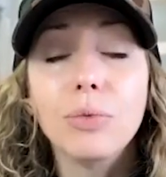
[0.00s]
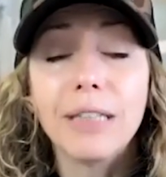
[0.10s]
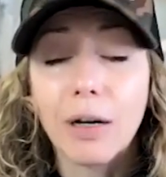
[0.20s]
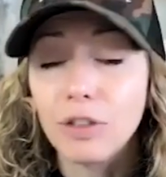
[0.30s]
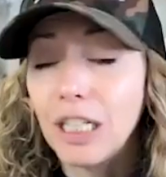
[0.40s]

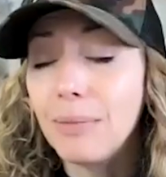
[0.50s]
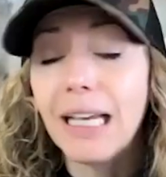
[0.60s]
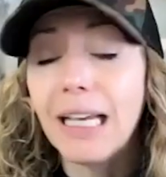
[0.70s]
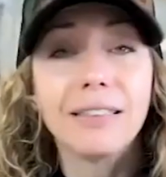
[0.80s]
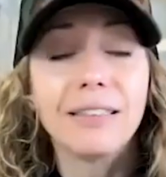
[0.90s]
now
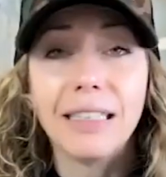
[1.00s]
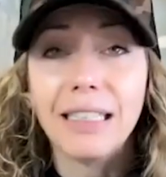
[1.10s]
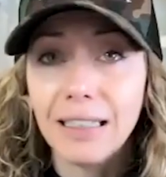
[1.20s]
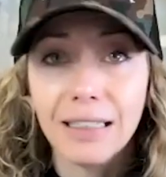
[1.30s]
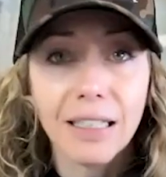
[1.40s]
Jamie has
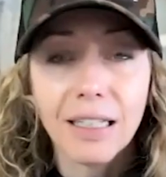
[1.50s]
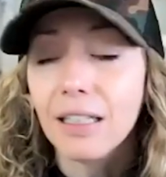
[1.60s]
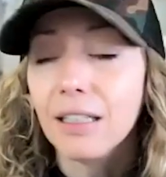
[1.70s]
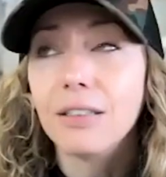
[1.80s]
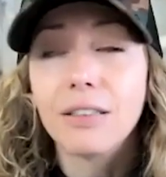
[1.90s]
seen
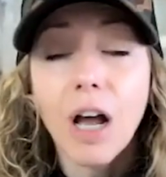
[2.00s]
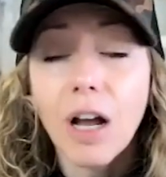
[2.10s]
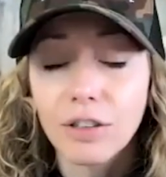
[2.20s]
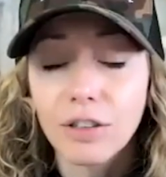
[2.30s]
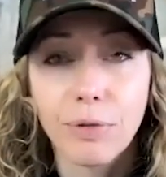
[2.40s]

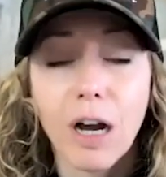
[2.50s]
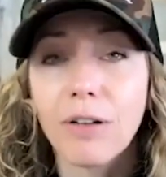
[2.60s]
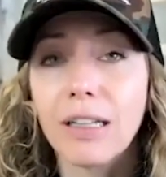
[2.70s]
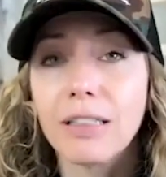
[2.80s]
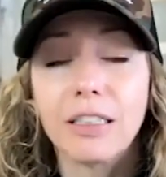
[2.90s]
tons of
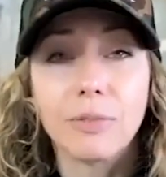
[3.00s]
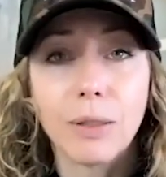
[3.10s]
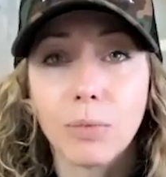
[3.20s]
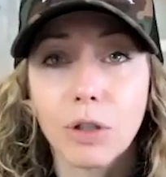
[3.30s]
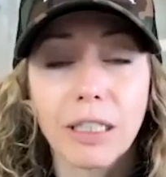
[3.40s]
progress and has
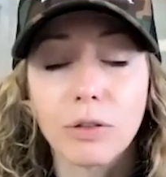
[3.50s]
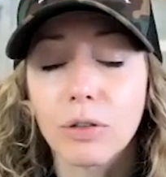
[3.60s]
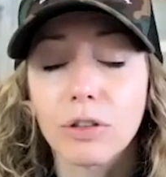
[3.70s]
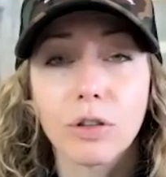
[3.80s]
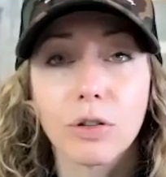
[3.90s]
been working
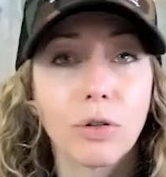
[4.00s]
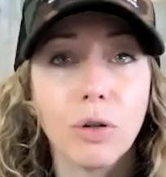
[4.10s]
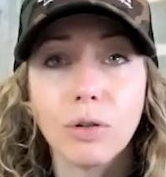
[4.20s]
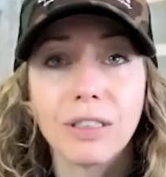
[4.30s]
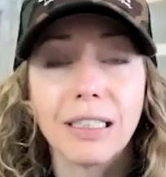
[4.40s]
towards her
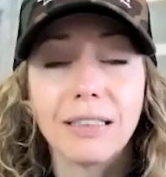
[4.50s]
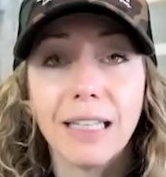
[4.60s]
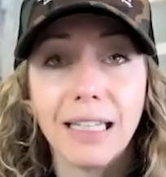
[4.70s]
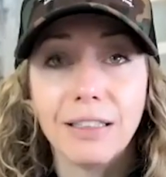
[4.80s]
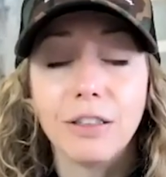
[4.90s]
goals and is
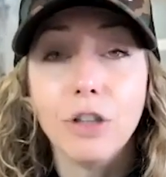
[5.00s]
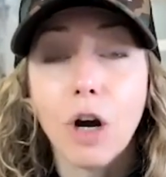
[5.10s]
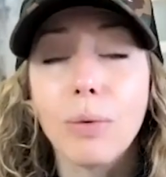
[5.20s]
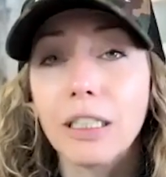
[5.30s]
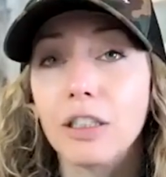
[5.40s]

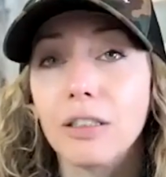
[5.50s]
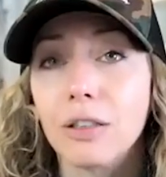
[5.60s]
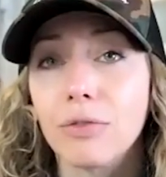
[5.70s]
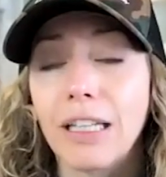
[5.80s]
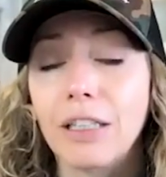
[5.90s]
knowing she's
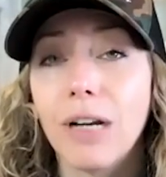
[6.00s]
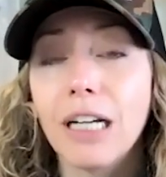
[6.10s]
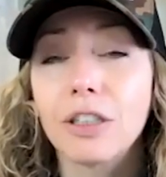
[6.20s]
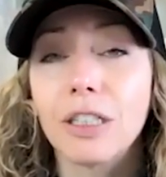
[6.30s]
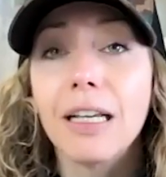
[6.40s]
in the right
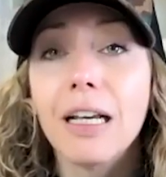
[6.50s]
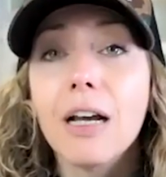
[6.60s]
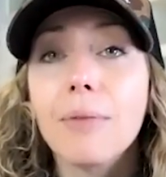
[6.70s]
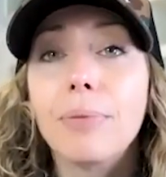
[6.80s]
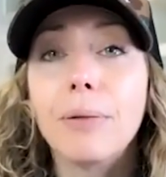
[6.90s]
direction.
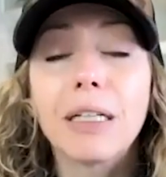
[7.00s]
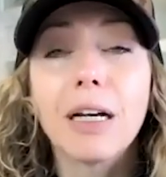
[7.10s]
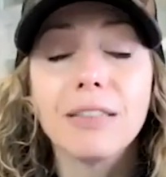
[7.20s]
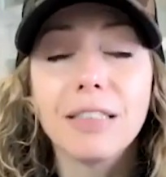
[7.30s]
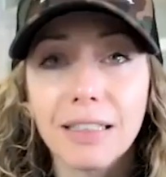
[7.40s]
But
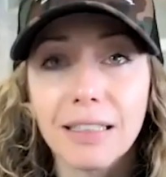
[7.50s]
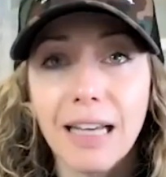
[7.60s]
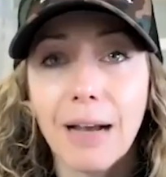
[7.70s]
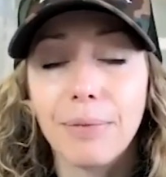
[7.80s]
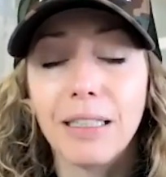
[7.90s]
because it didn't
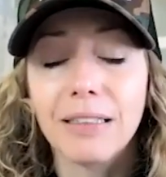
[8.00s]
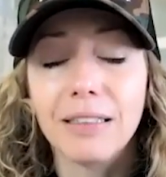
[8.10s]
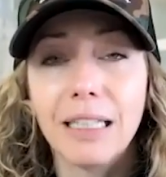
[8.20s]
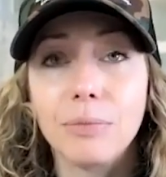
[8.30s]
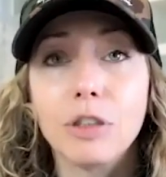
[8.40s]
happen in the
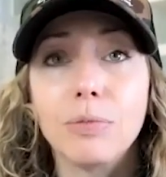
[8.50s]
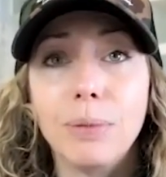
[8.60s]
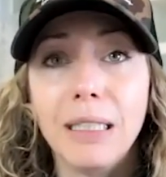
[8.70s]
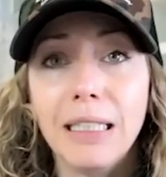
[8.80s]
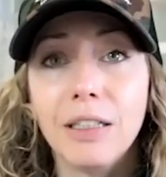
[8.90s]
same
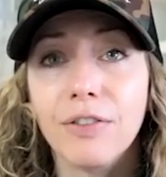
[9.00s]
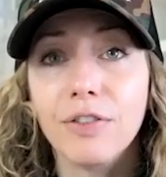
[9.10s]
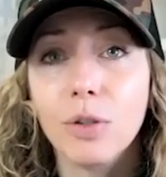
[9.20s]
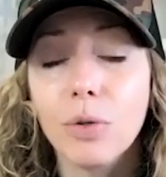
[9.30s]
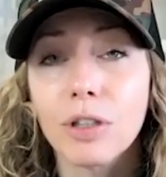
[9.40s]
speed of
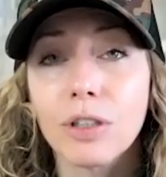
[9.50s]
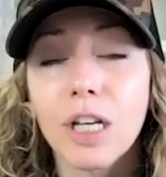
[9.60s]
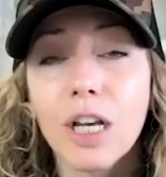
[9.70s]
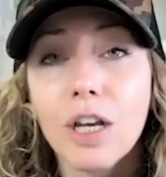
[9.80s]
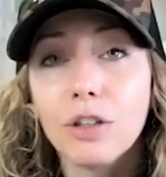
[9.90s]
yours,
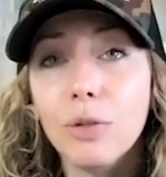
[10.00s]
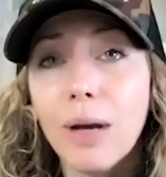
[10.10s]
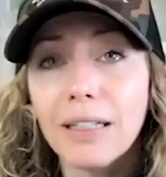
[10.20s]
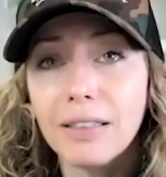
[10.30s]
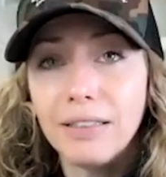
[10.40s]
you
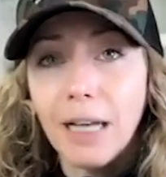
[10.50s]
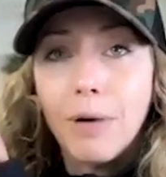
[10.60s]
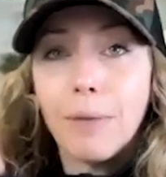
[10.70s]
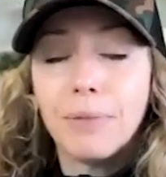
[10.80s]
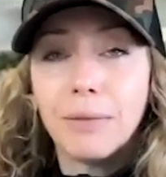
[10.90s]
had to
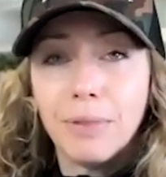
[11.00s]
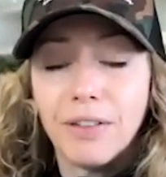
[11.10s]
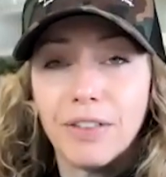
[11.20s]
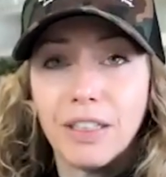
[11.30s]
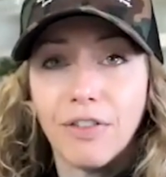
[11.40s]
step up in a bit
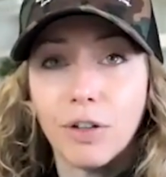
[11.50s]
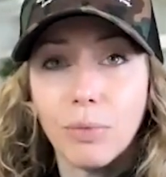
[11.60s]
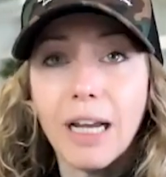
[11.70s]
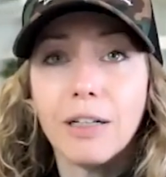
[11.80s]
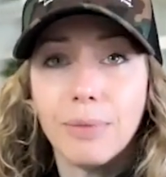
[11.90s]
of a different
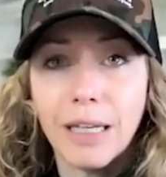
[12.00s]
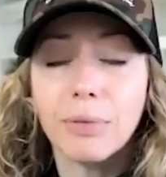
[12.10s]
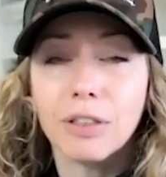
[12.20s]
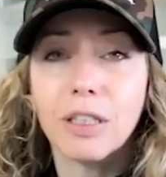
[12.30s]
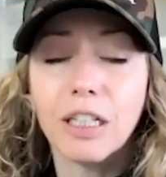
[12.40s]
way to be
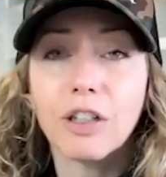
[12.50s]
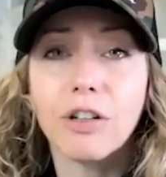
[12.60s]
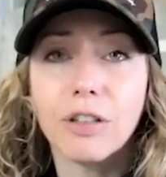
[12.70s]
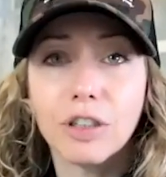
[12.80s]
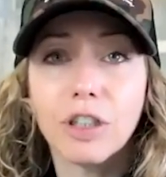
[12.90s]
able to
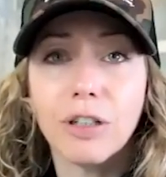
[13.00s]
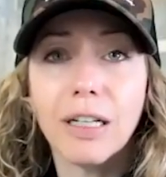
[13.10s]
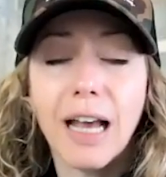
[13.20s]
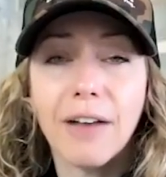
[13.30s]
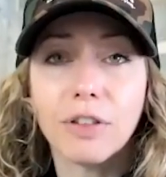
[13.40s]
encourage her
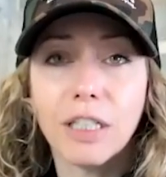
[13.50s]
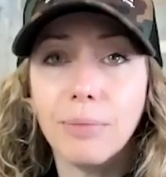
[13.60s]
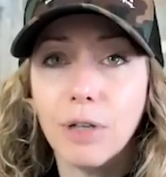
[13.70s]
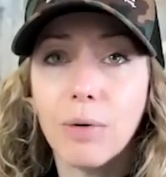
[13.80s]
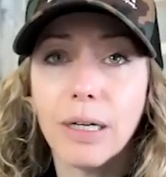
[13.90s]
and have her
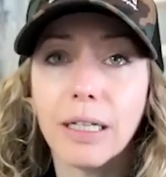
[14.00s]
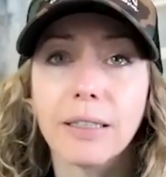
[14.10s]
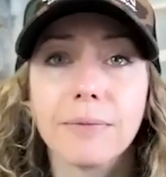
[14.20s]
keep going.